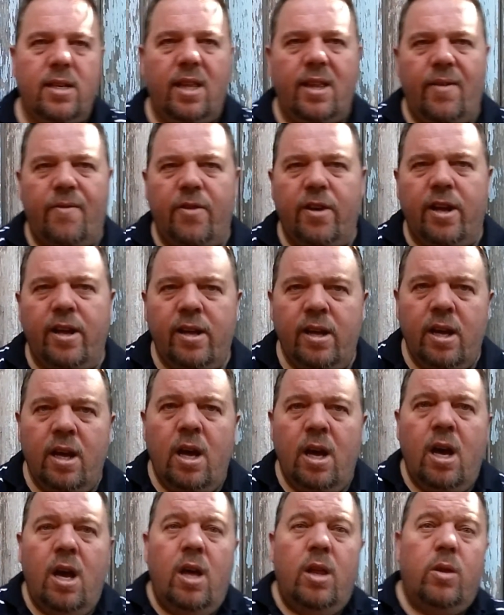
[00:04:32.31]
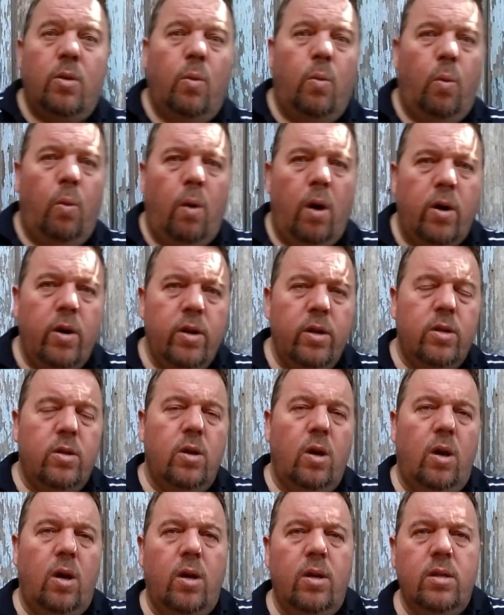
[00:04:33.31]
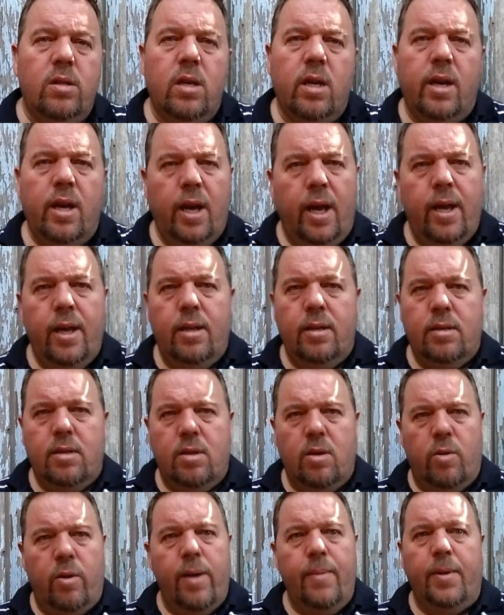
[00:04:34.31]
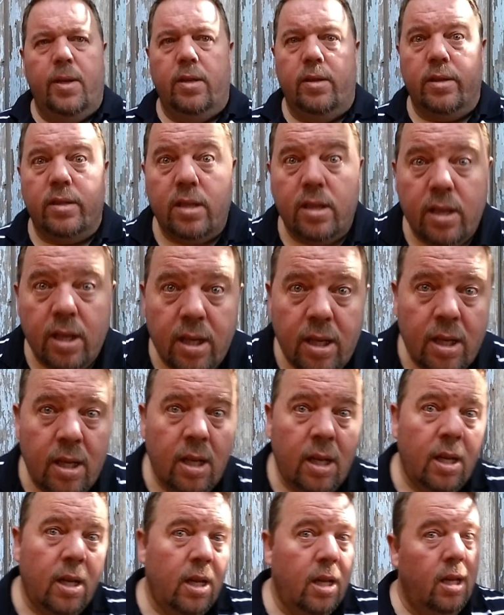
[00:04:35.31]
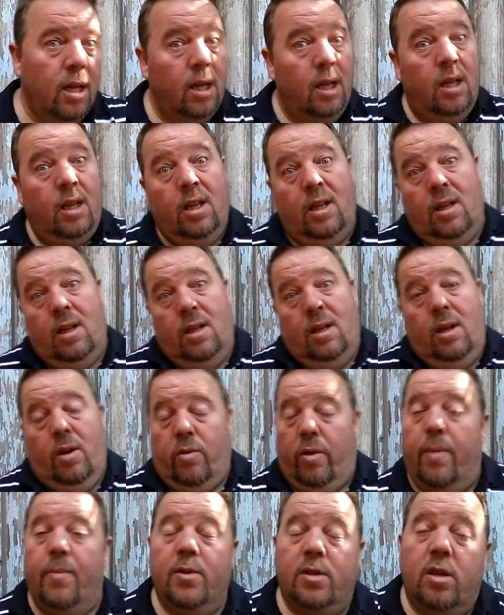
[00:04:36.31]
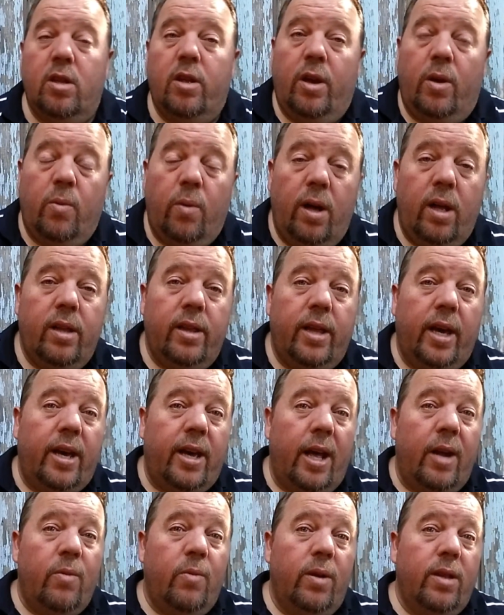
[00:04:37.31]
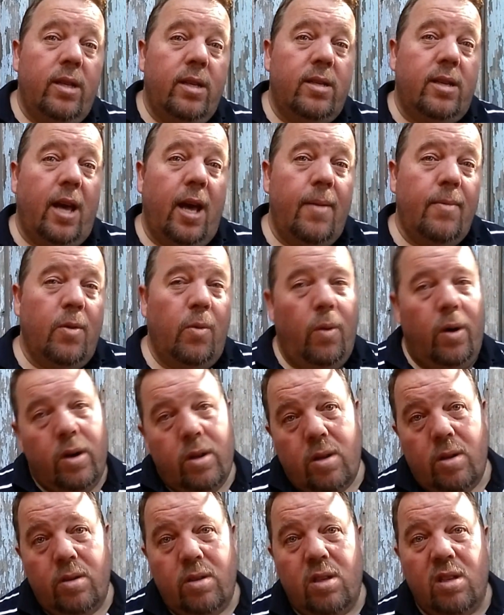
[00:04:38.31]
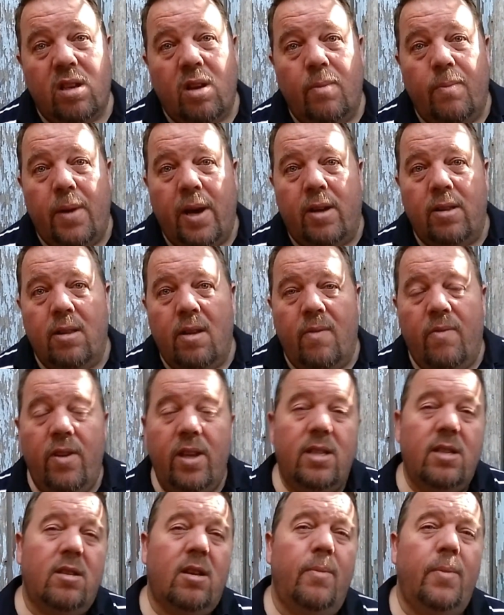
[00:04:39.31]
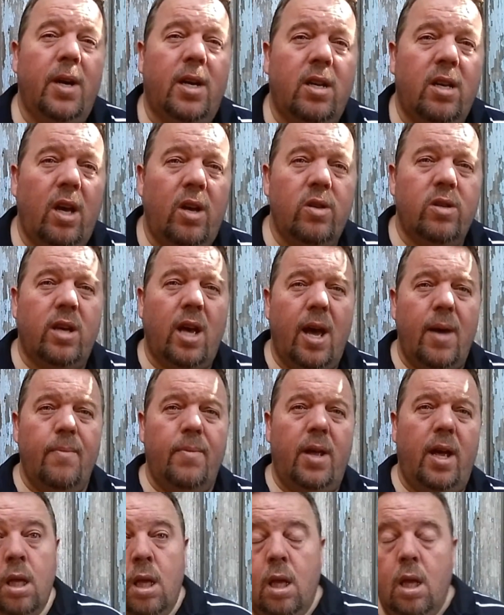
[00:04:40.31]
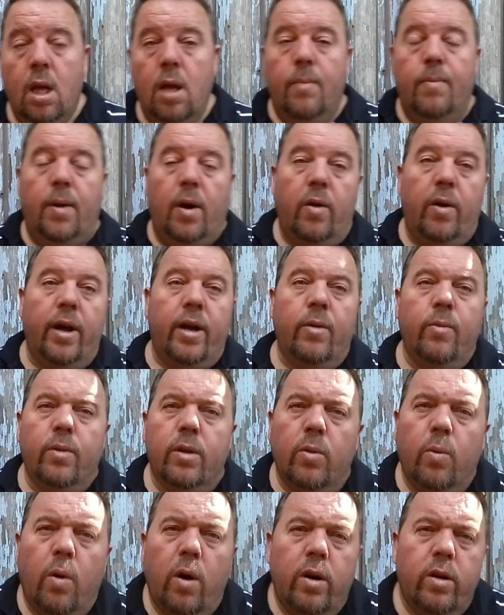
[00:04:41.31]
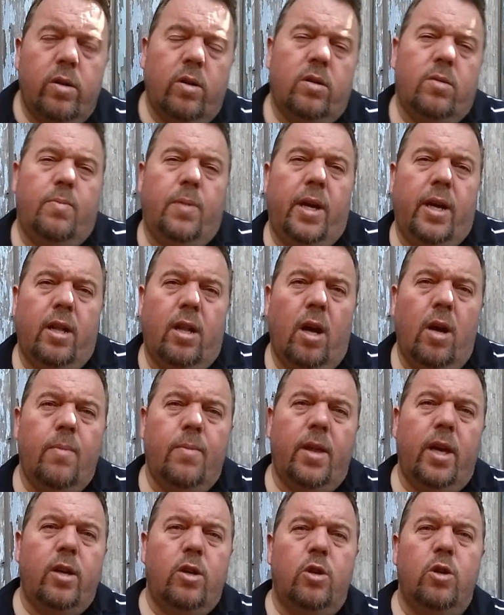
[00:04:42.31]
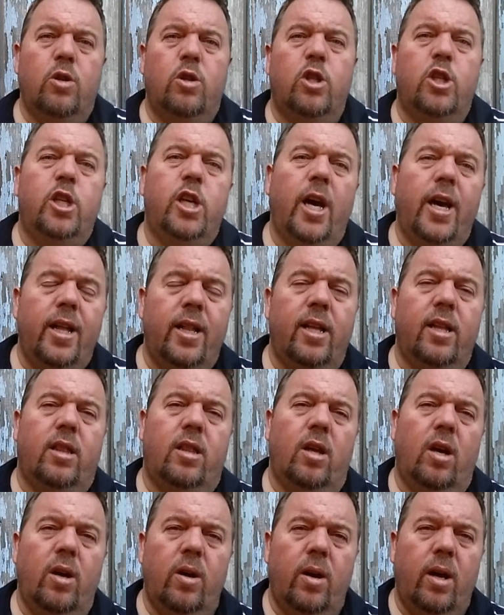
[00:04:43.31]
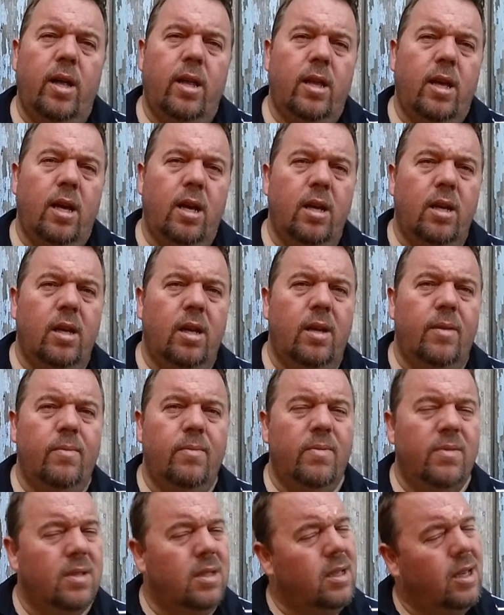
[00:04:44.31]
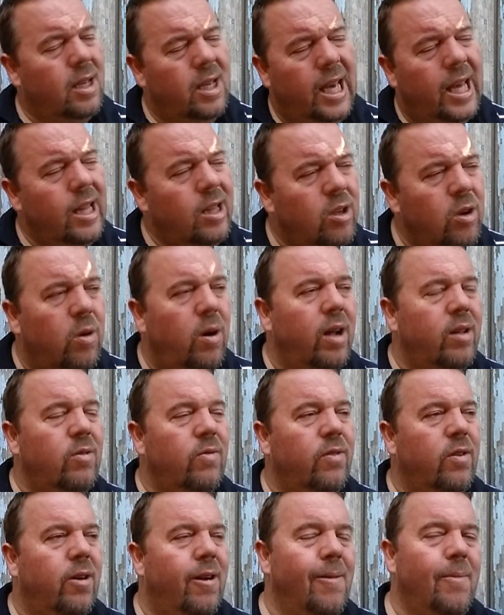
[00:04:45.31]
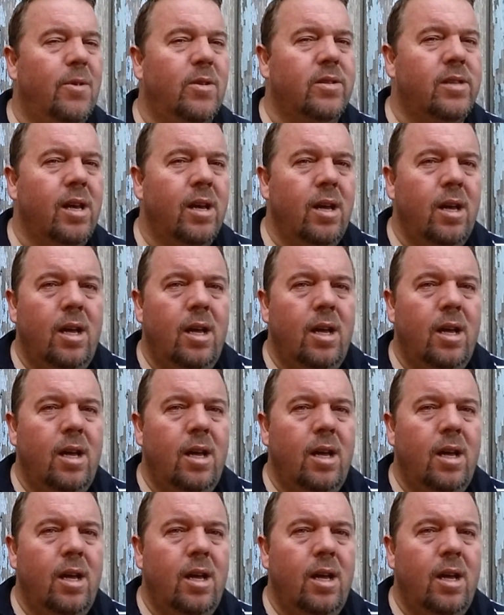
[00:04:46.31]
South Africa. The Waratahs against the Rebels. The Rebels are doing well. They can win this game. The Waratahs just get back on their feet. It's going to be a close game, but I reckon with the Waratahs being at home, they should shade it though. I'm scared to write for the Rebels.